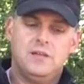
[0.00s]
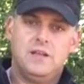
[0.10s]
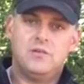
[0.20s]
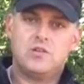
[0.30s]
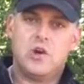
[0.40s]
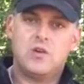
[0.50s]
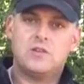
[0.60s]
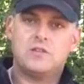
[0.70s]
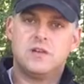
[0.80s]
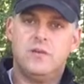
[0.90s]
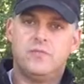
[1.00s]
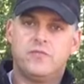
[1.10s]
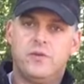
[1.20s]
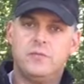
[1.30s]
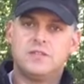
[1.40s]
It charges
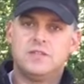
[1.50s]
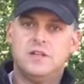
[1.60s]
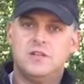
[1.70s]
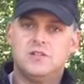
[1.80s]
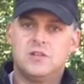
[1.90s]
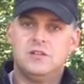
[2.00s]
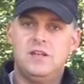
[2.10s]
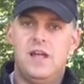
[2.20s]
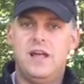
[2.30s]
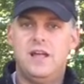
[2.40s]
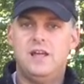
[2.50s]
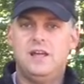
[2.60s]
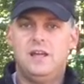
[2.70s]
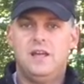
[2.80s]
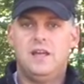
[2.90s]
from the sun during the day
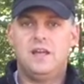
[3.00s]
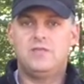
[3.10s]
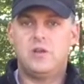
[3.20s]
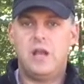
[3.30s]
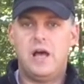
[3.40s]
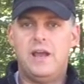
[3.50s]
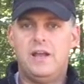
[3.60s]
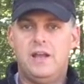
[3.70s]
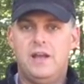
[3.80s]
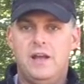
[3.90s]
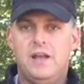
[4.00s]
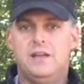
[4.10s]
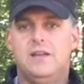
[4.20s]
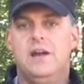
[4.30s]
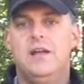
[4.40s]
and gives you light at night.
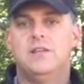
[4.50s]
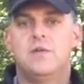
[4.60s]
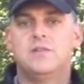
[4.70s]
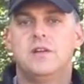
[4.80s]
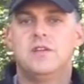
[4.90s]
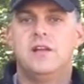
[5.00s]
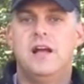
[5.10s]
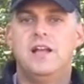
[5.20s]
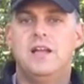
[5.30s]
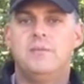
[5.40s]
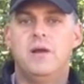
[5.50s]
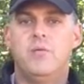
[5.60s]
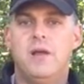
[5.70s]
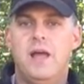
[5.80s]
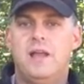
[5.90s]
I thought it was another good idea, but I
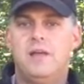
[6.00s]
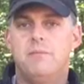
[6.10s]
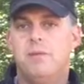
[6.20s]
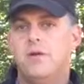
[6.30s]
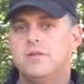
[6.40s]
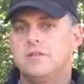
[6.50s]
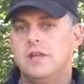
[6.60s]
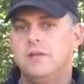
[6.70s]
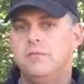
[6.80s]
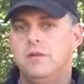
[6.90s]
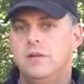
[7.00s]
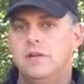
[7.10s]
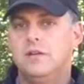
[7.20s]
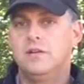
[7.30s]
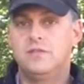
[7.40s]
want to add that bonus tip
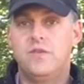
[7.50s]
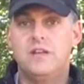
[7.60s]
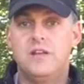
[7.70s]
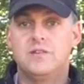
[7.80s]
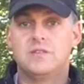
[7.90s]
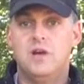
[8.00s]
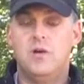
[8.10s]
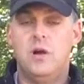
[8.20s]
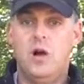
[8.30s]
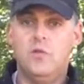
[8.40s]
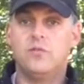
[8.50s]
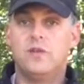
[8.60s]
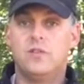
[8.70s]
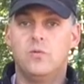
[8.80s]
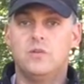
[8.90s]
for this video. So
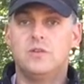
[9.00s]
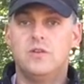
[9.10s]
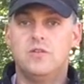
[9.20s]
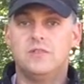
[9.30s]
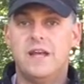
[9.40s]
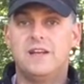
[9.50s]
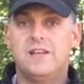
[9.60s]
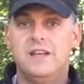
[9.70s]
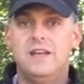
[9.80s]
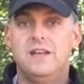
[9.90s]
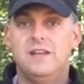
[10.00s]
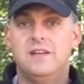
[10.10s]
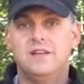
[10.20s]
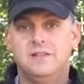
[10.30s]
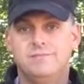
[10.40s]
hopefully the ones of you stay to the end,
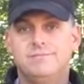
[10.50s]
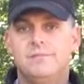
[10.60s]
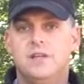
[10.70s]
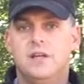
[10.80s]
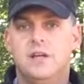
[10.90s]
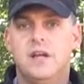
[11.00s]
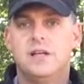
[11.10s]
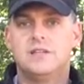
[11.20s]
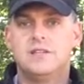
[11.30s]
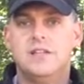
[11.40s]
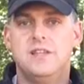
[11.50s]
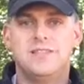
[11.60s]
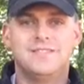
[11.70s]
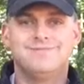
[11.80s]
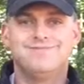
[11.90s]
you got to see
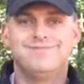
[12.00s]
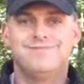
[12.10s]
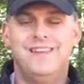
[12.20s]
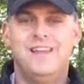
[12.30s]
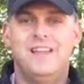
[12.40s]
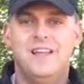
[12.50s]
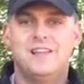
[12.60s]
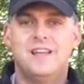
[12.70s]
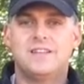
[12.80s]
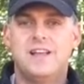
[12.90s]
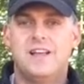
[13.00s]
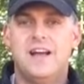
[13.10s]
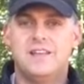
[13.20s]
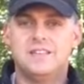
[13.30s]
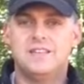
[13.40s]
this. Thanks a lot,
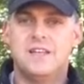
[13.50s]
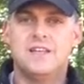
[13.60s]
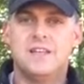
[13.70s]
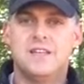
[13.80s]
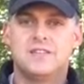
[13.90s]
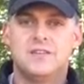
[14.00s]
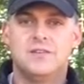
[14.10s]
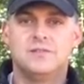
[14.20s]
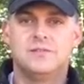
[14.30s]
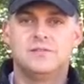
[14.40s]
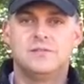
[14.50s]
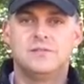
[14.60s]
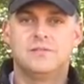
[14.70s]
guys. See you again soon.